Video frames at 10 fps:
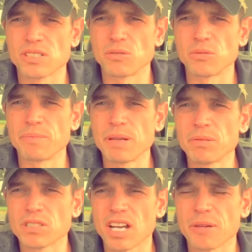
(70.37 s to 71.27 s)
When
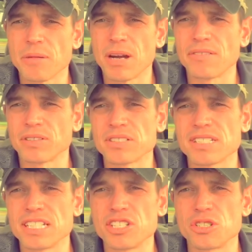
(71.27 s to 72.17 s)
people talk about mindfulness
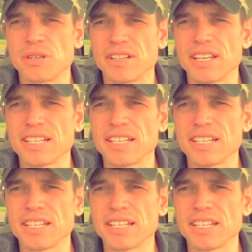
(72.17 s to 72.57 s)
and teach you